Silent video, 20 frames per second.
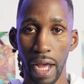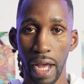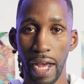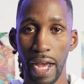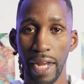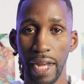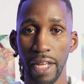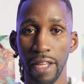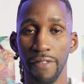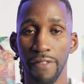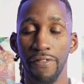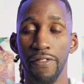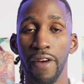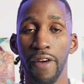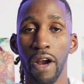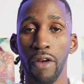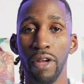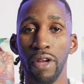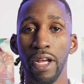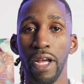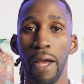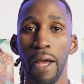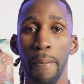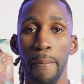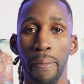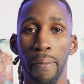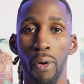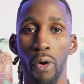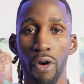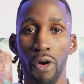And it's very
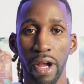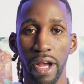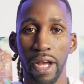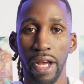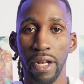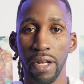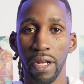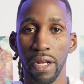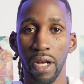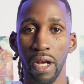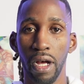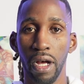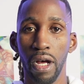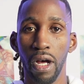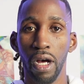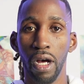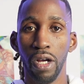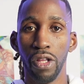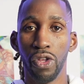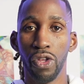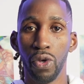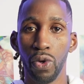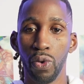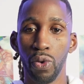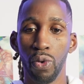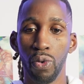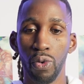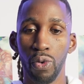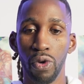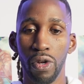important
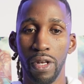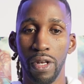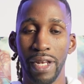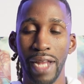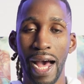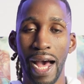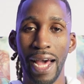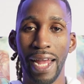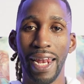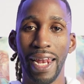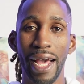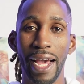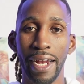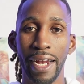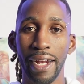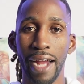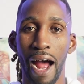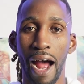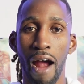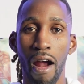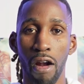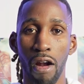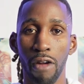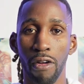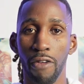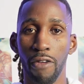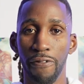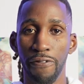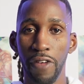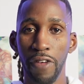to not let
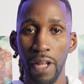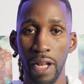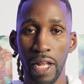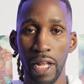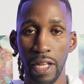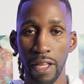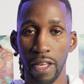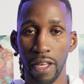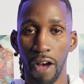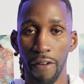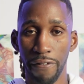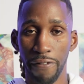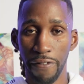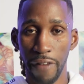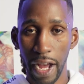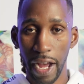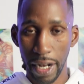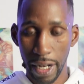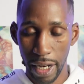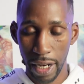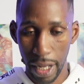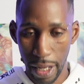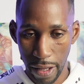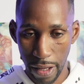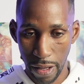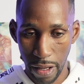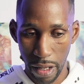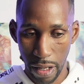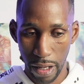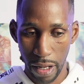our feelings affect
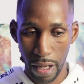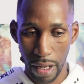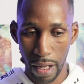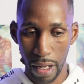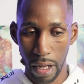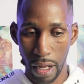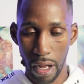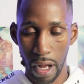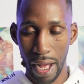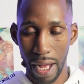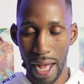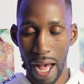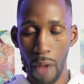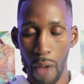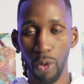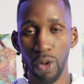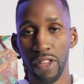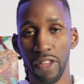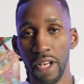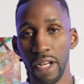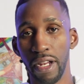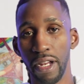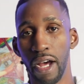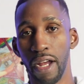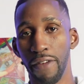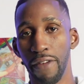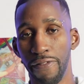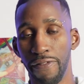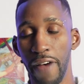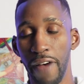us. I wouldn't say not
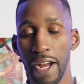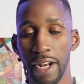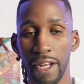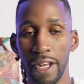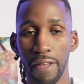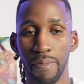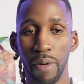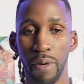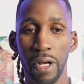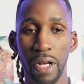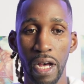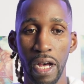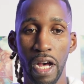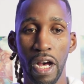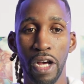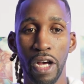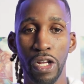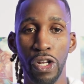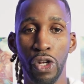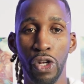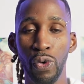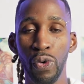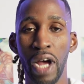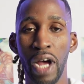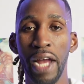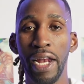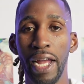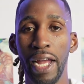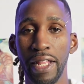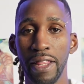affect us, but do
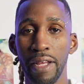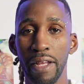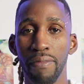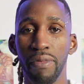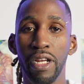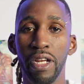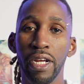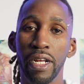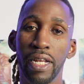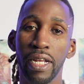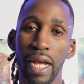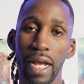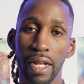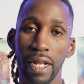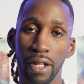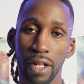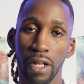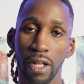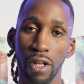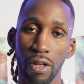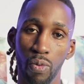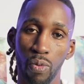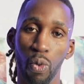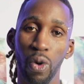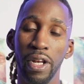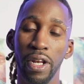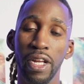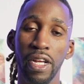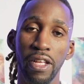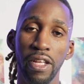not let them dictate
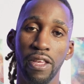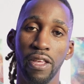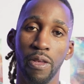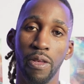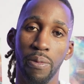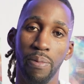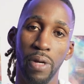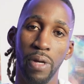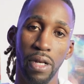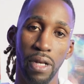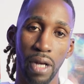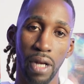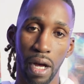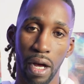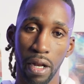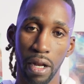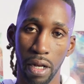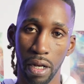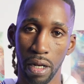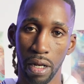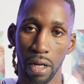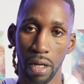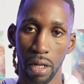what needs to be done.